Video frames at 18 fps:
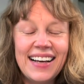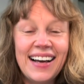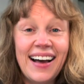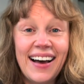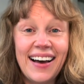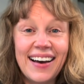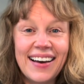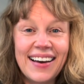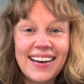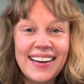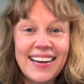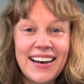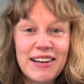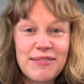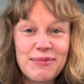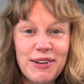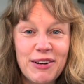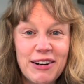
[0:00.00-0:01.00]
Hi,
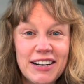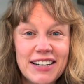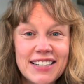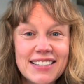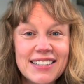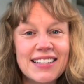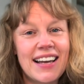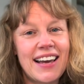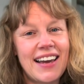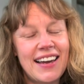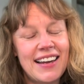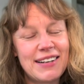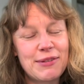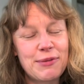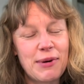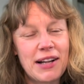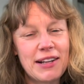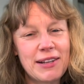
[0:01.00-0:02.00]
I'm Doris,
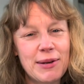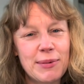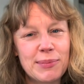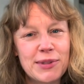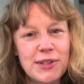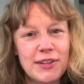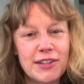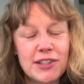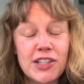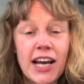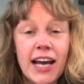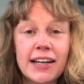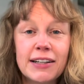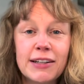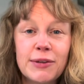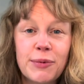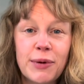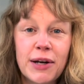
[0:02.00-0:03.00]
and welcome to the
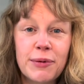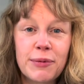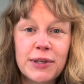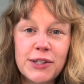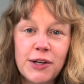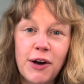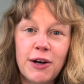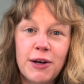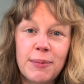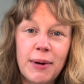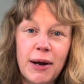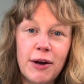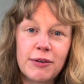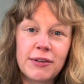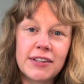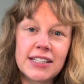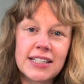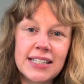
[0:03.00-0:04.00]
channel where we talk
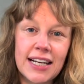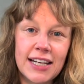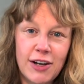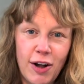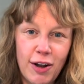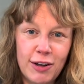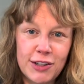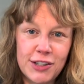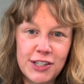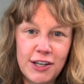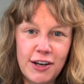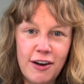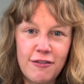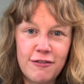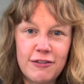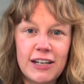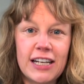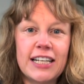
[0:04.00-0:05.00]
about the psychology
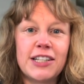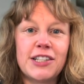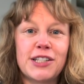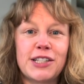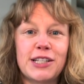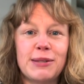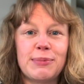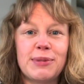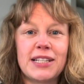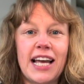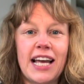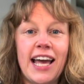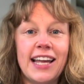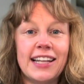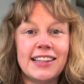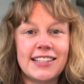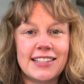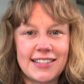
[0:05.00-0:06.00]
of relationships
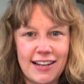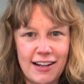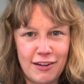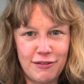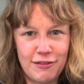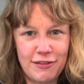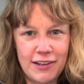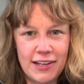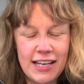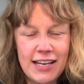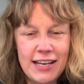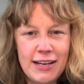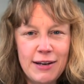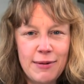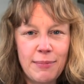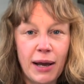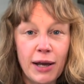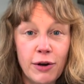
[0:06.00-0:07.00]
and the self.
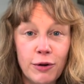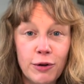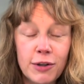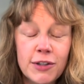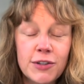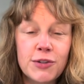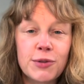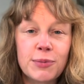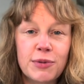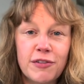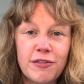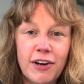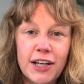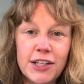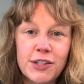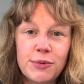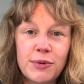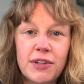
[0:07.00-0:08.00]
My goal is to
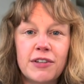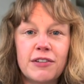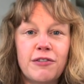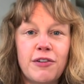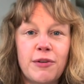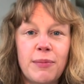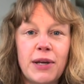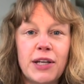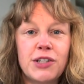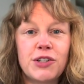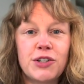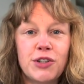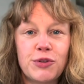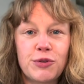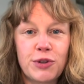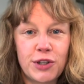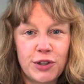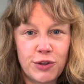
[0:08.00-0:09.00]
provide you with information
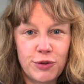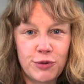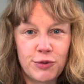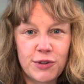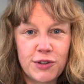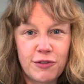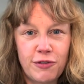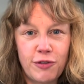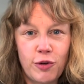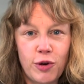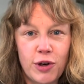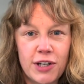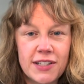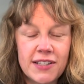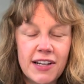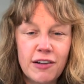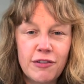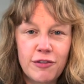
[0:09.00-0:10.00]
you can use for
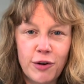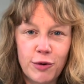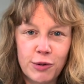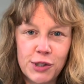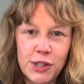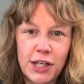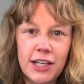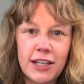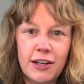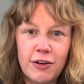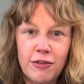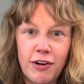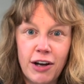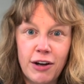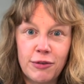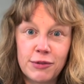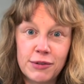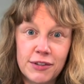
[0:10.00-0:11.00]
self-coaching
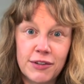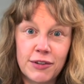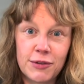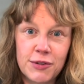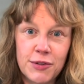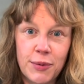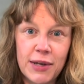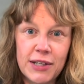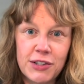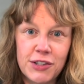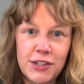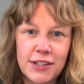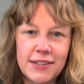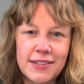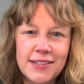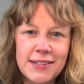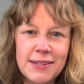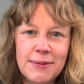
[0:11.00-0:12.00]
around those
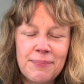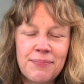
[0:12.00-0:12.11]
questions.